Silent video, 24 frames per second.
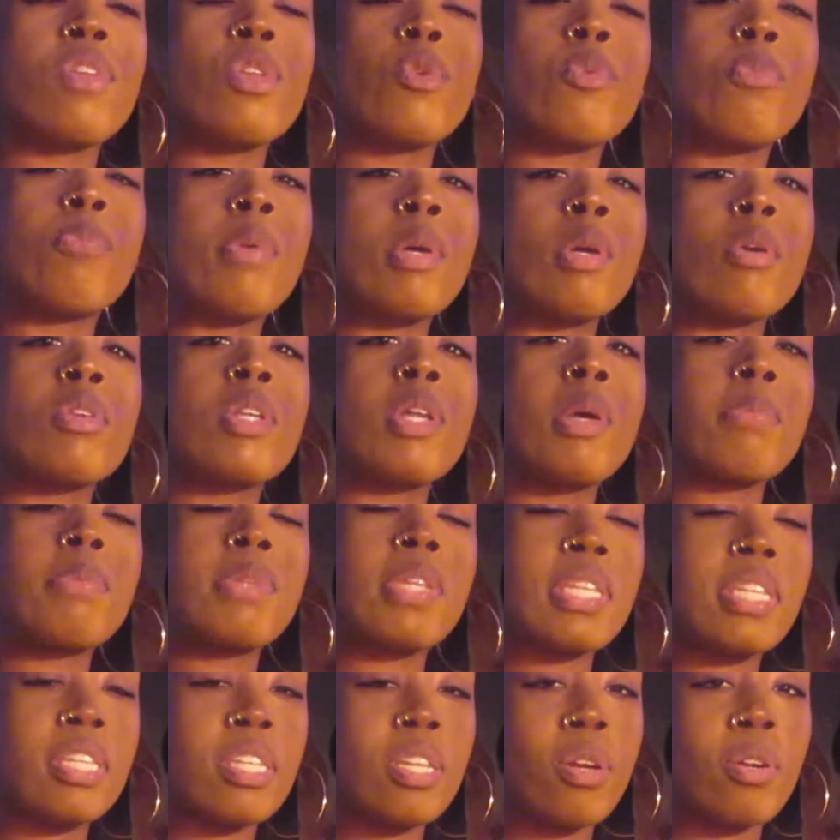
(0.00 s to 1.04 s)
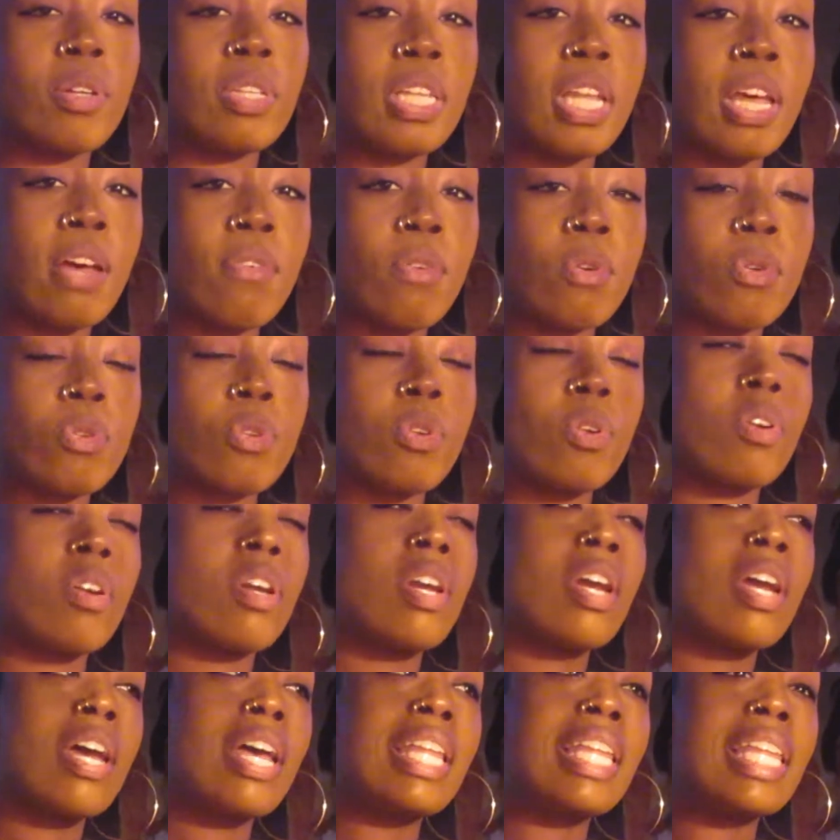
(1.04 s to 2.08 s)
you build up to certain levels, or
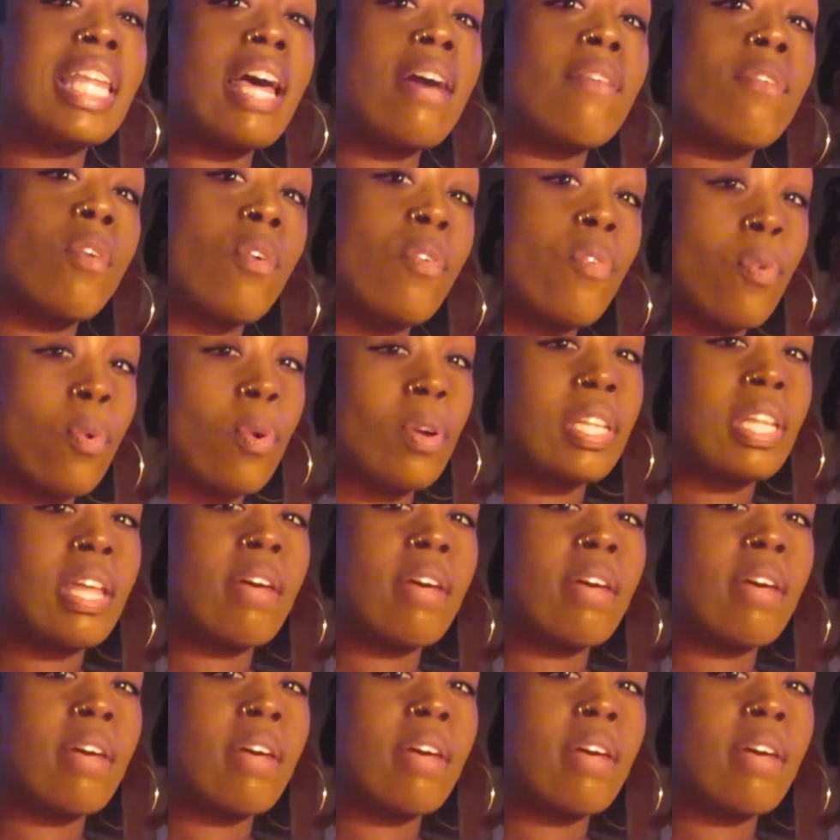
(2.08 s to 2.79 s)
level 4,